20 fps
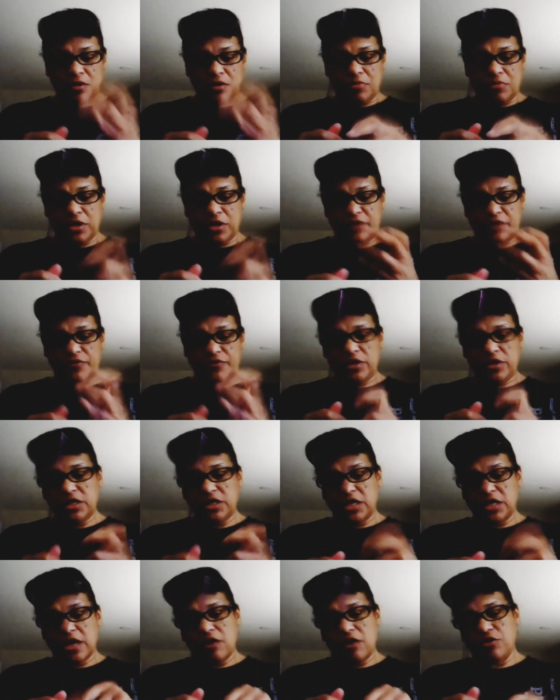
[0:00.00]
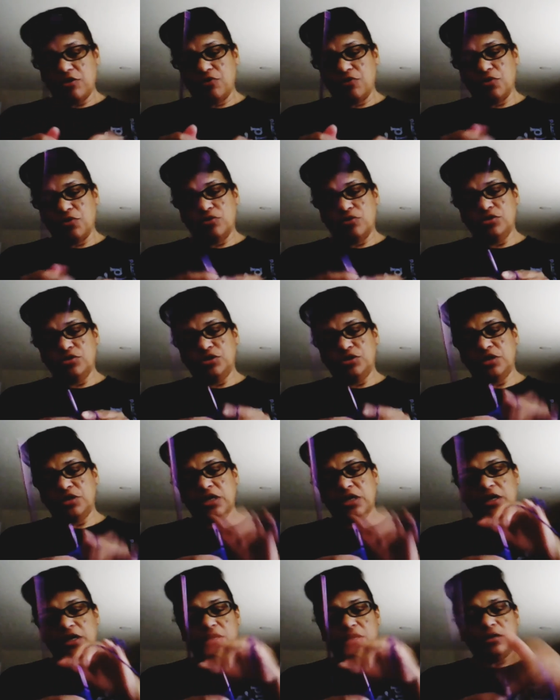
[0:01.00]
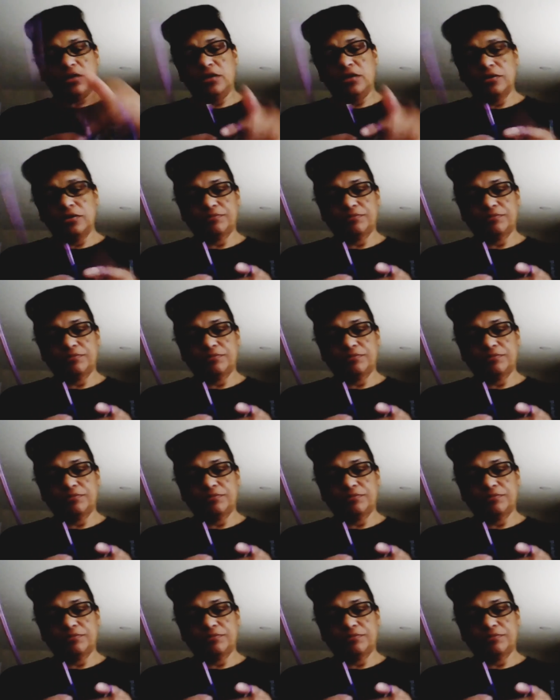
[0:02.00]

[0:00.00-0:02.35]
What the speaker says: But if you need to count your rows, you can.